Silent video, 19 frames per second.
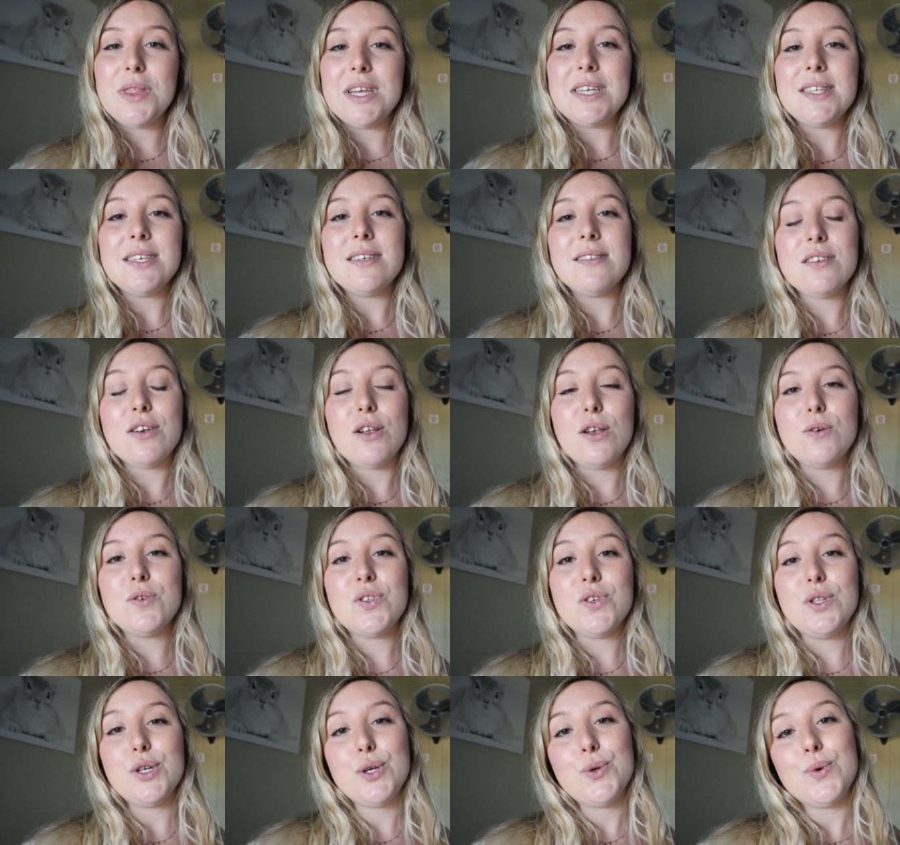This is close
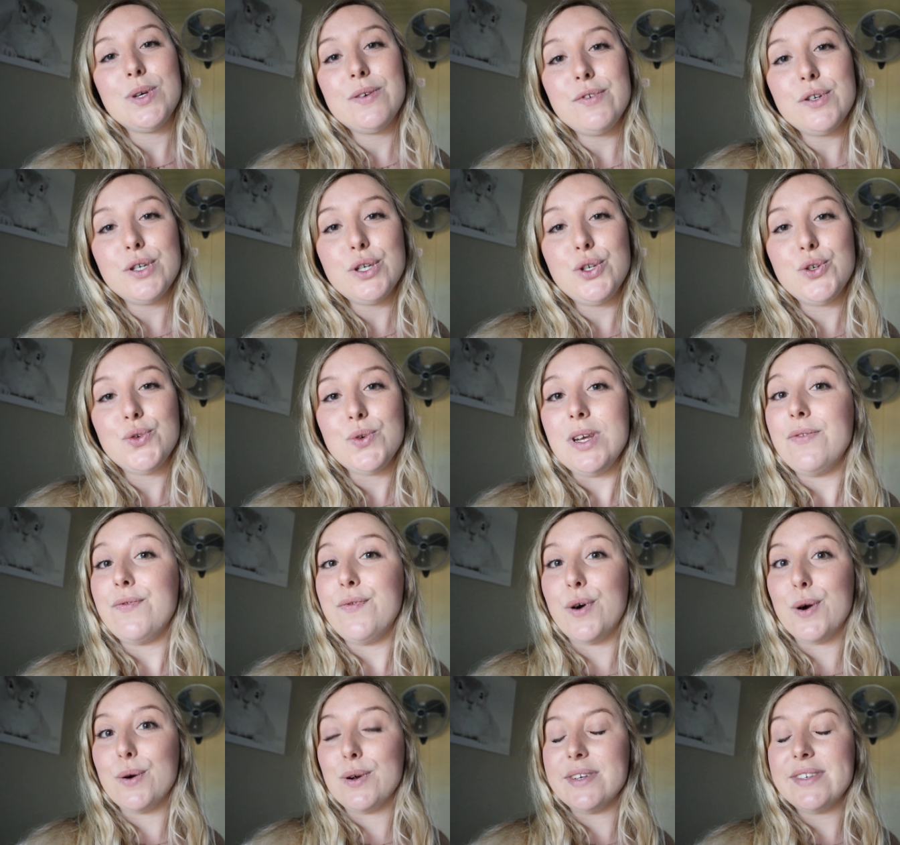to the Quiver tree
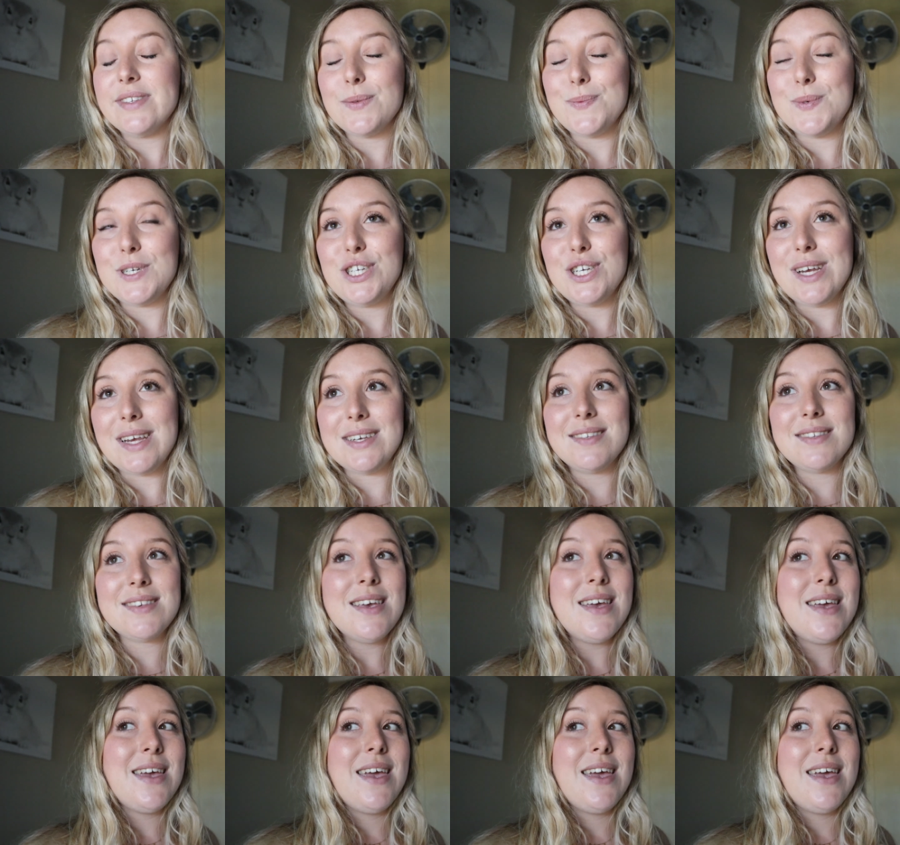forest, which is